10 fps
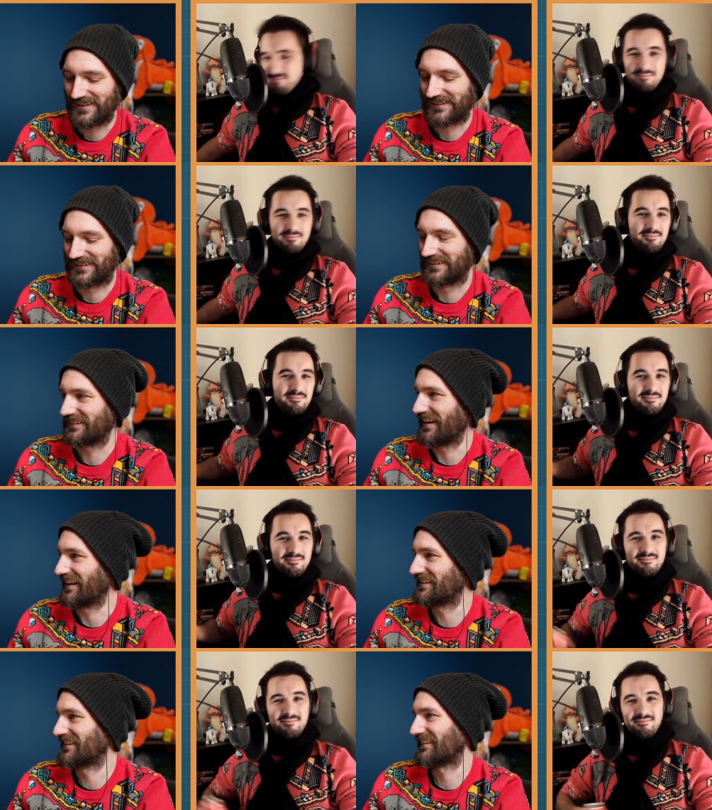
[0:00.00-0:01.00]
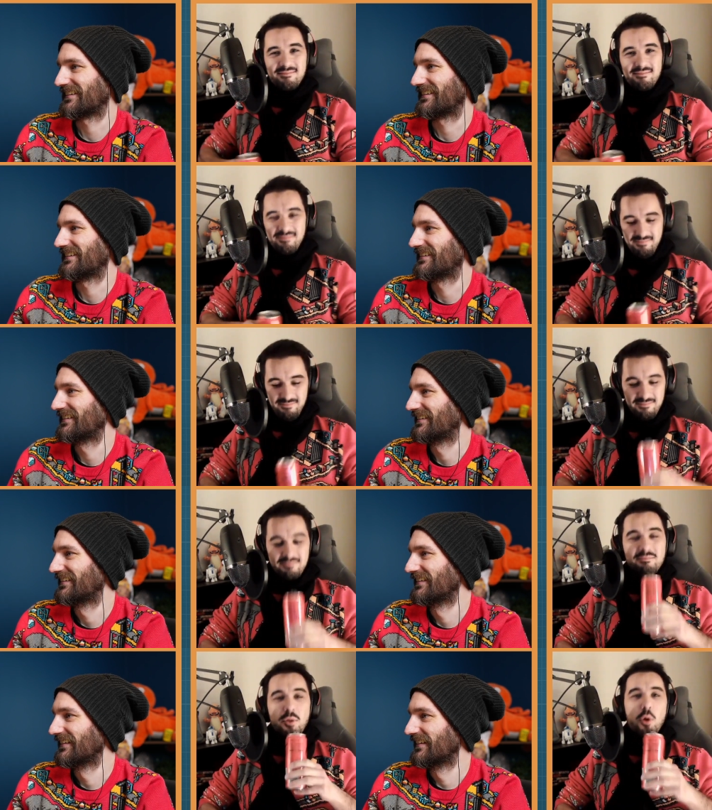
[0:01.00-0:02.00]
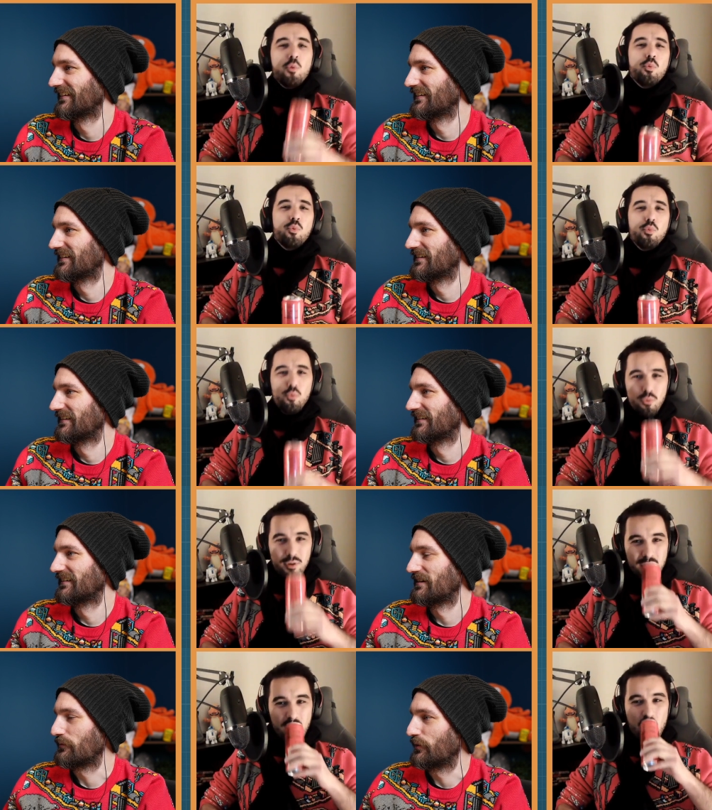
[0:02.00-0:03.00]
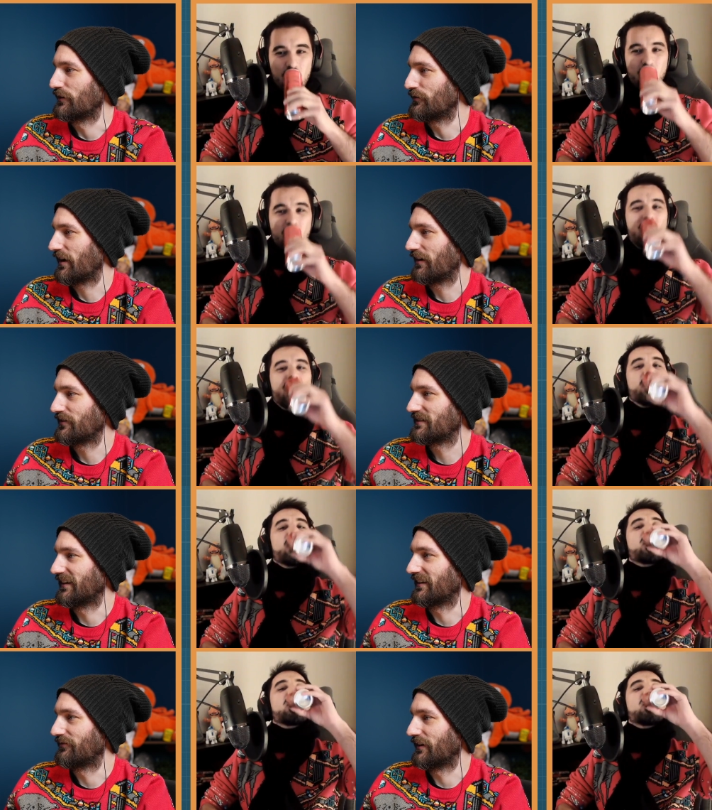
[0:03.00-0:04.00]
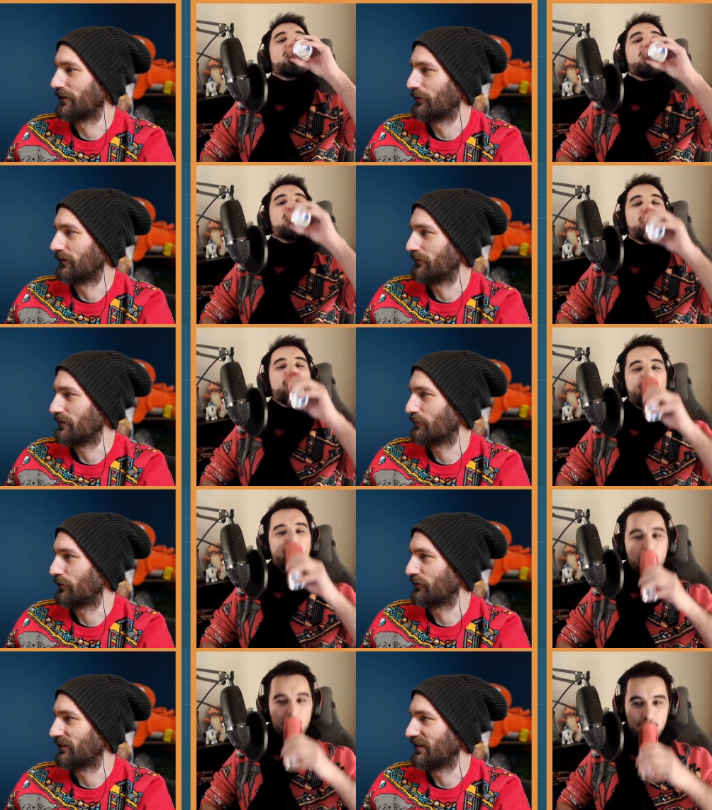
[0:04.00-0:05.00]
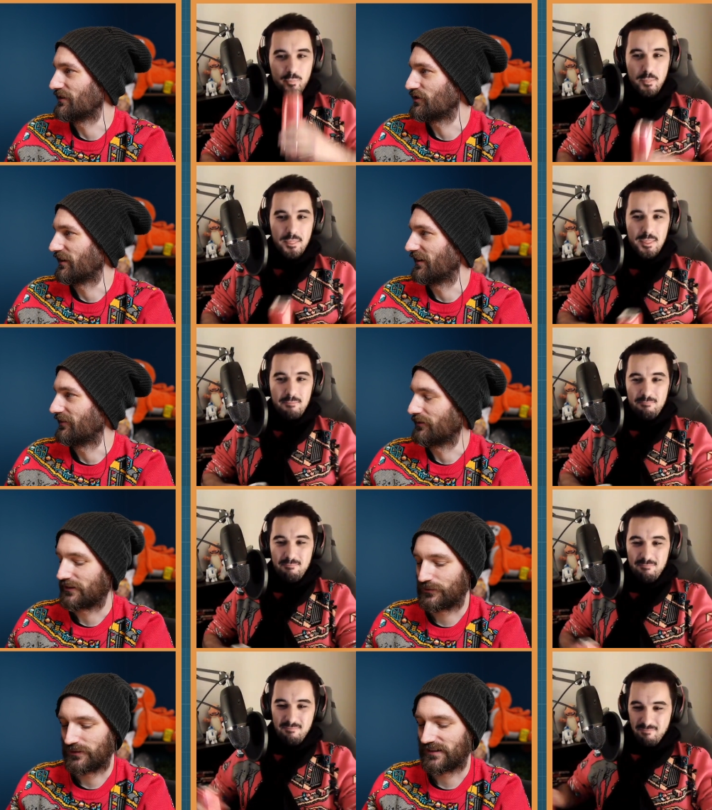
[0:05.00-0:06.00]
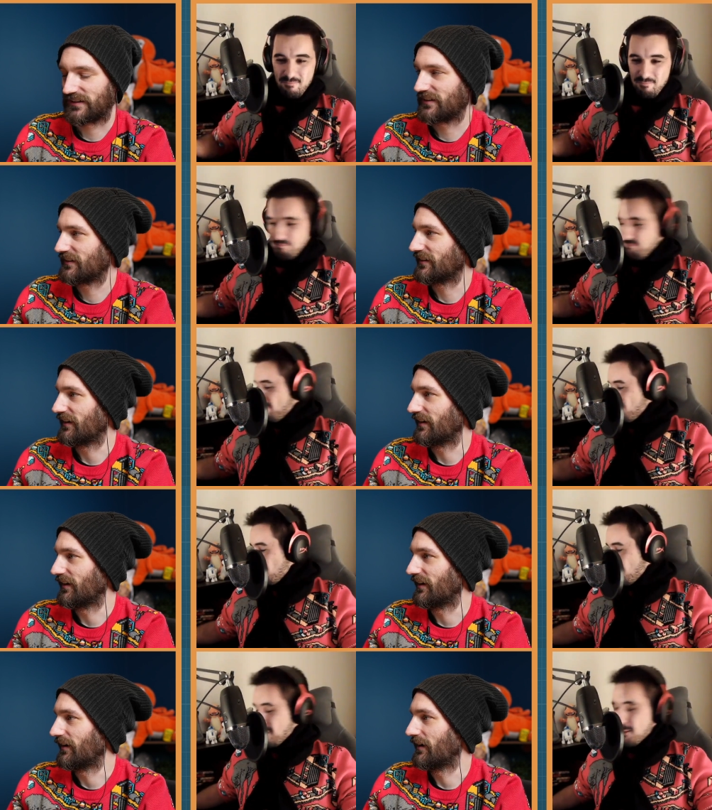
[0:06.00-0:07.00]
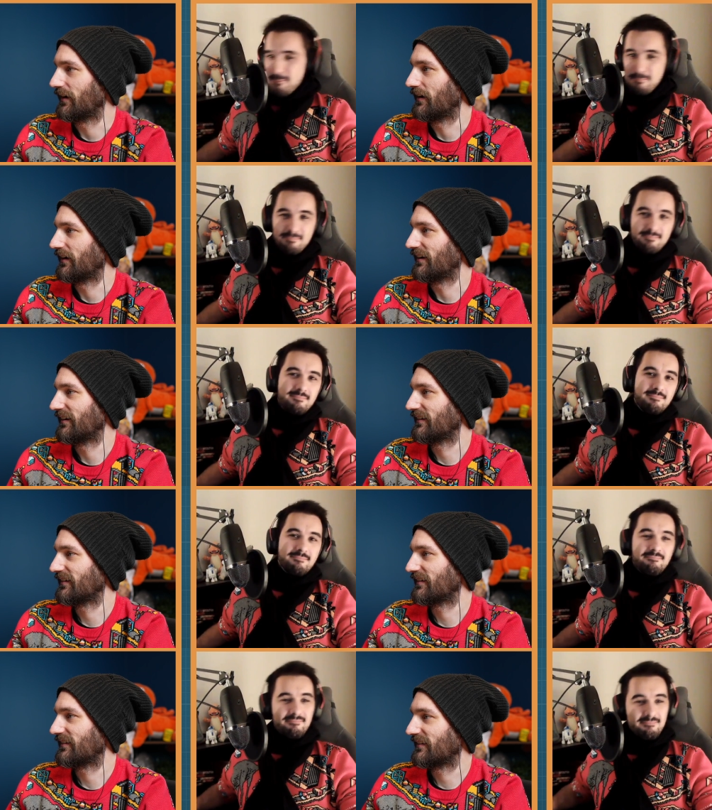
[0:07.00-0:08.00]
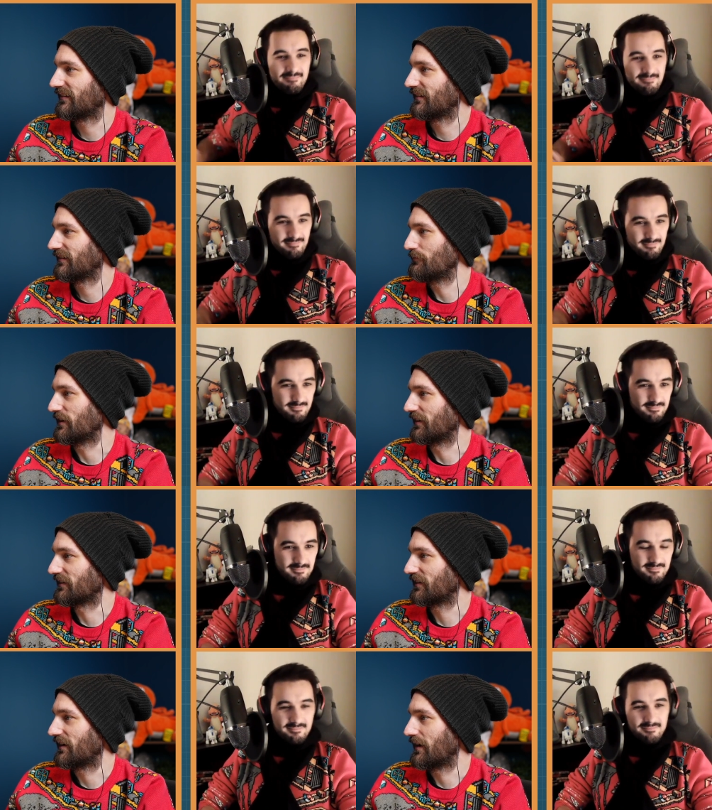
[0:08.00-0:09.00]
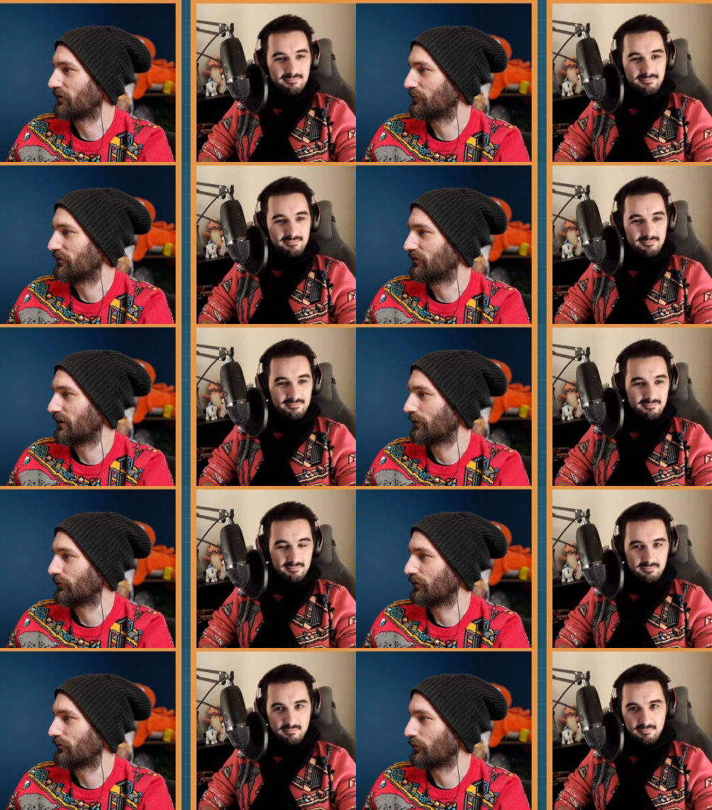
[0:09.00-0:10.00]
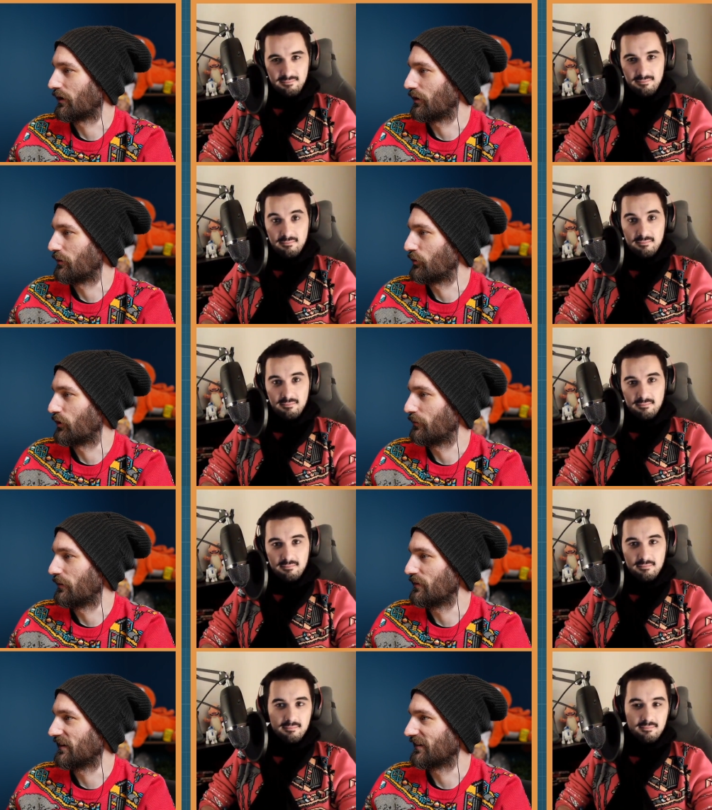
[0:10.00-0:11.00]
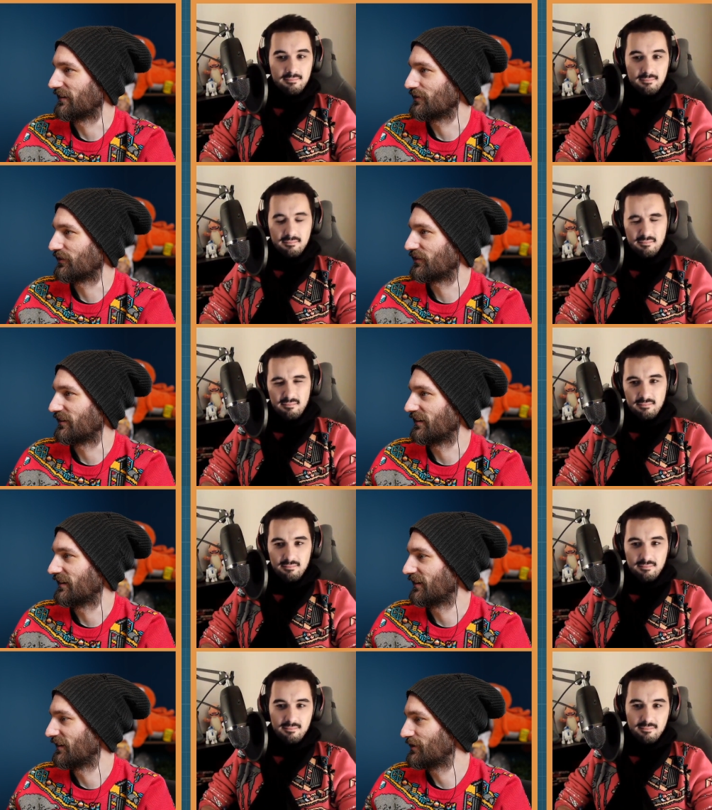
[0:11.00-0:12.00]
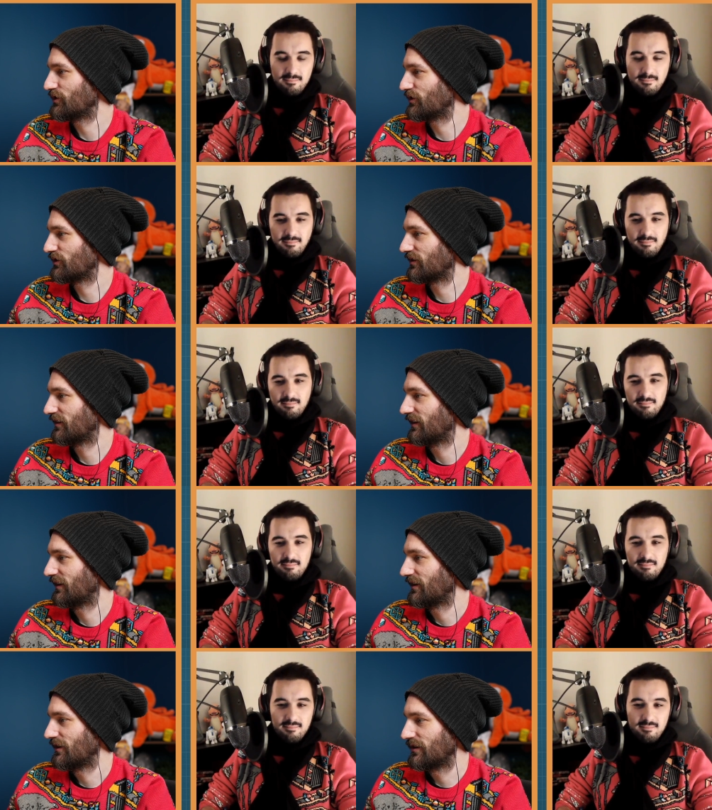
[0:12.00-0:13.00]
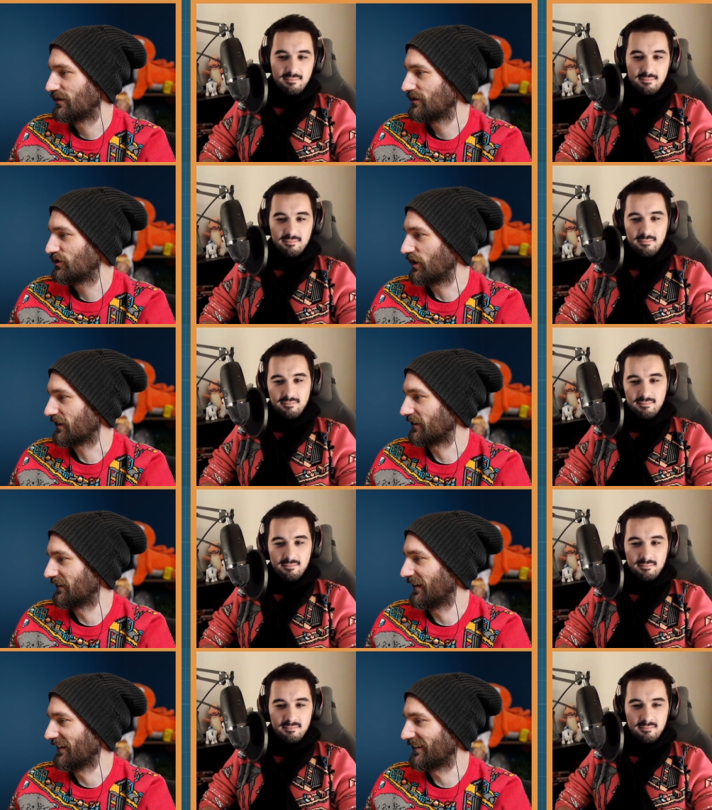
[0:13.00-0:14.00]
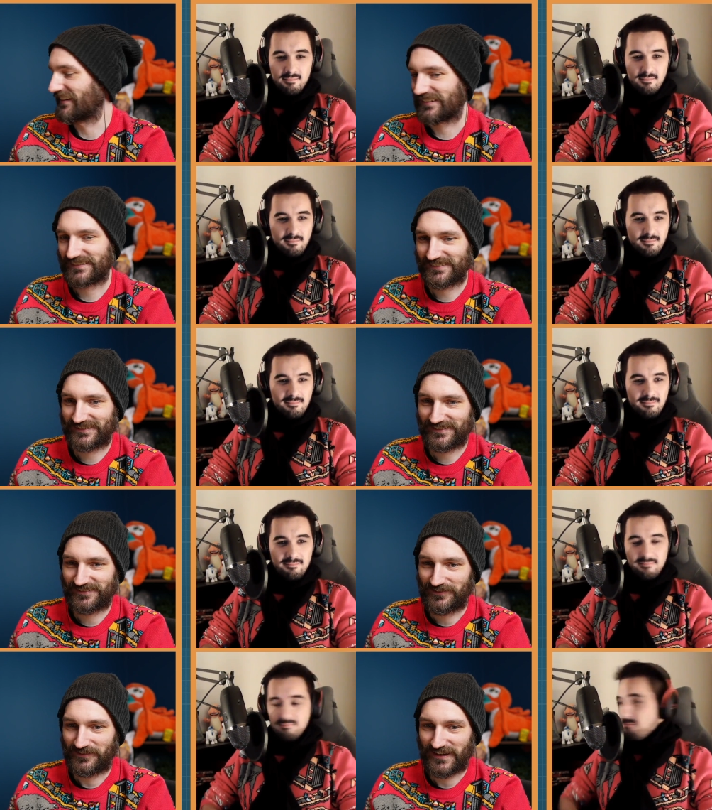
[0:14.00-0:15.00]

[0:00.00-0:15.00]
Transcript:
Speaker 1: me, just the sketch. Mm, oh. But if you haven't seen the video, let me post it in chat real quick. Uh, Mikael's announcement video. So if you want to learn more about Mikael, just uh, check the link or